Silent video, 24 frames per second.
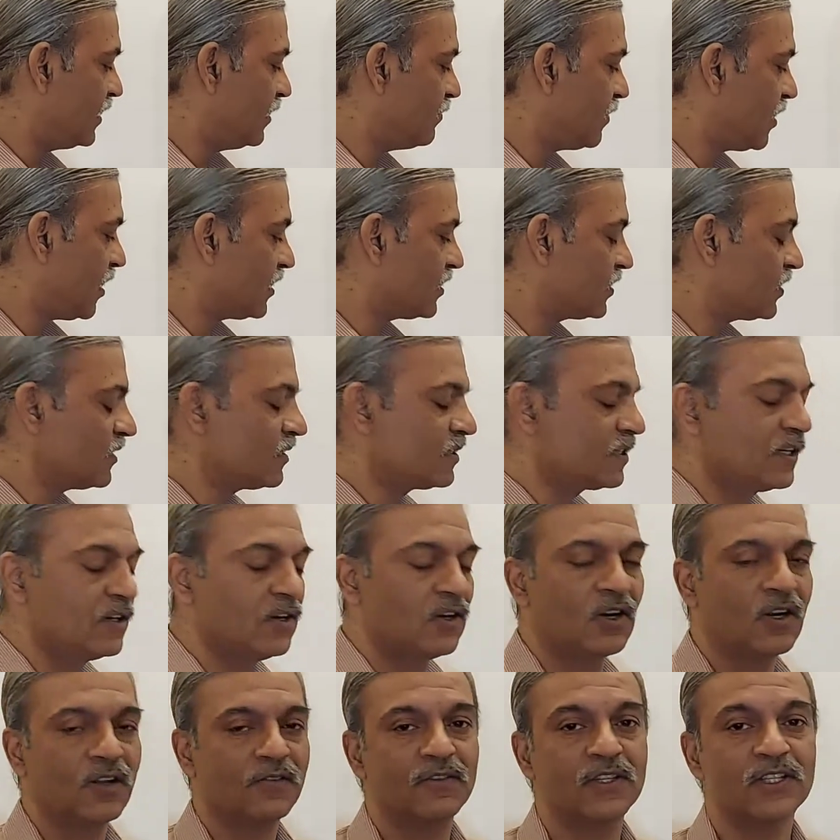the Mars is the
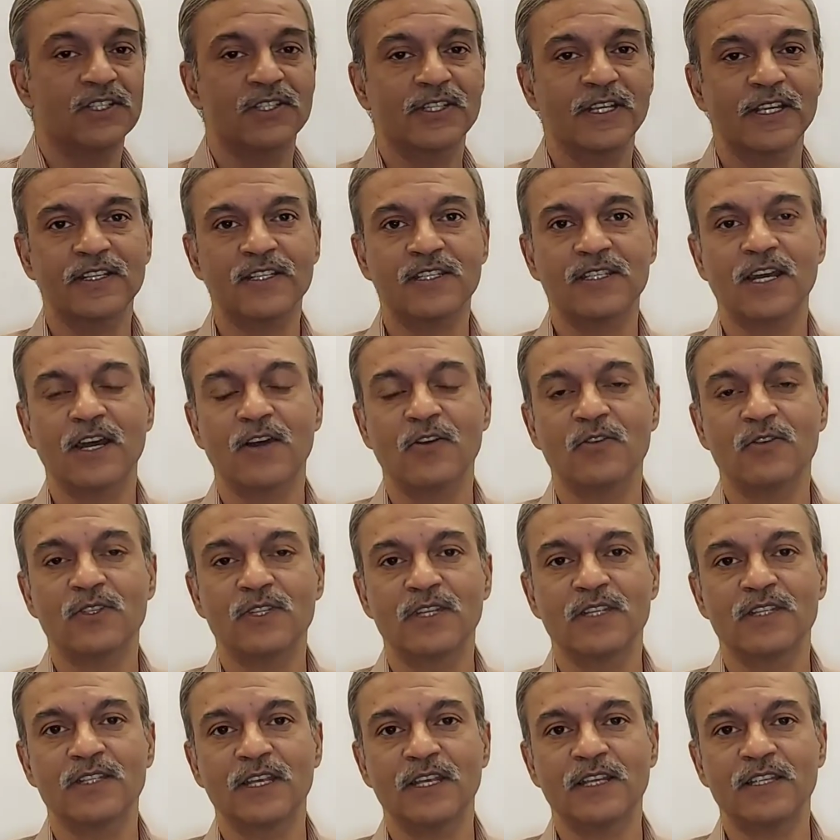lord of the sixth house.
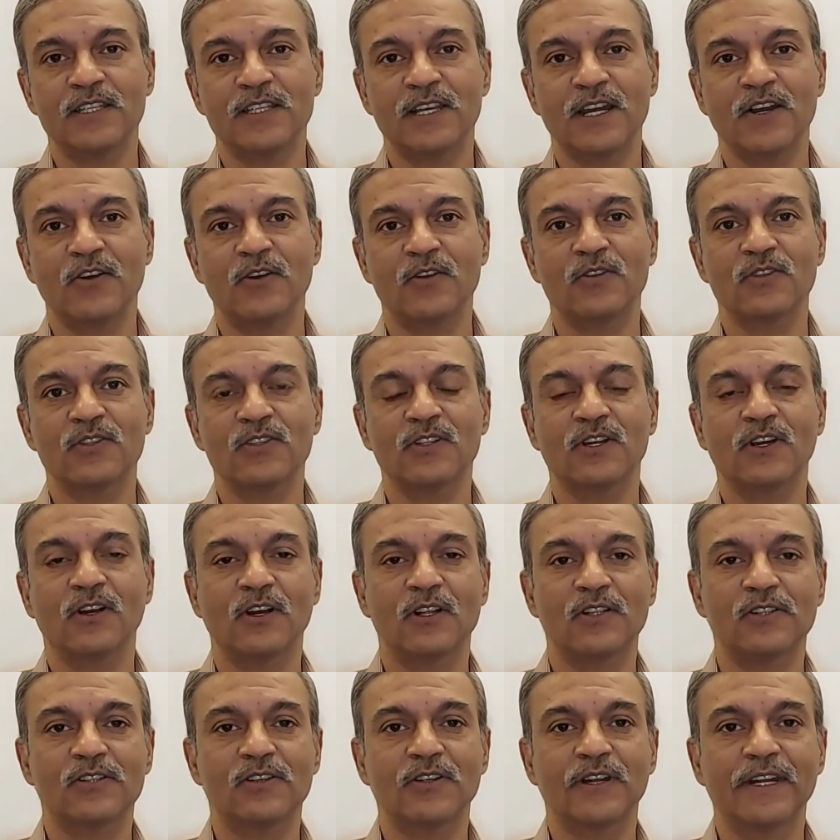The sixth house
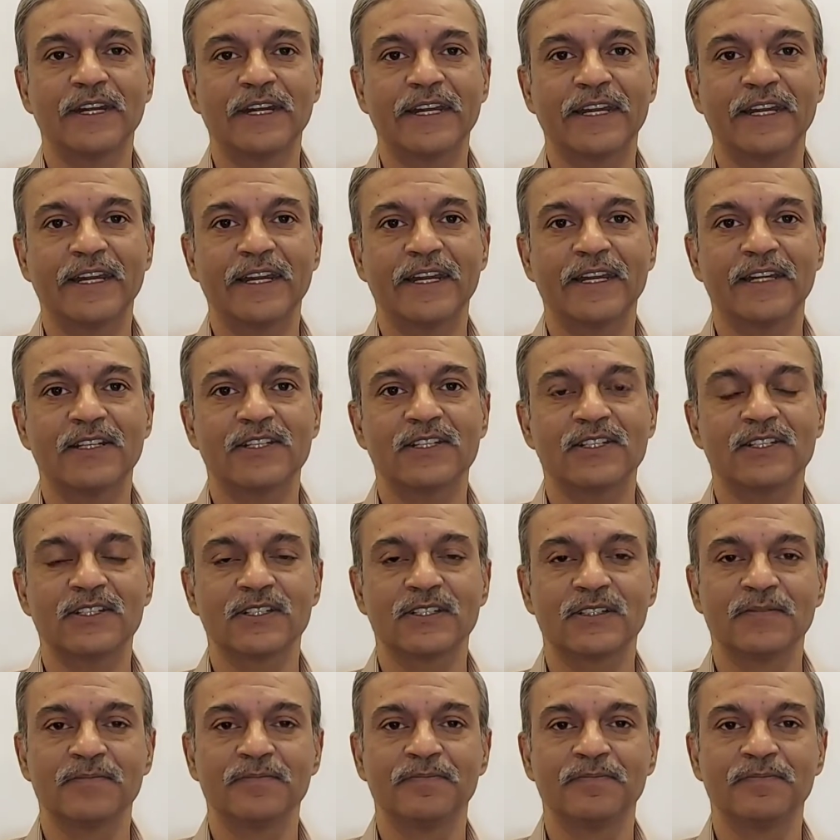also indicates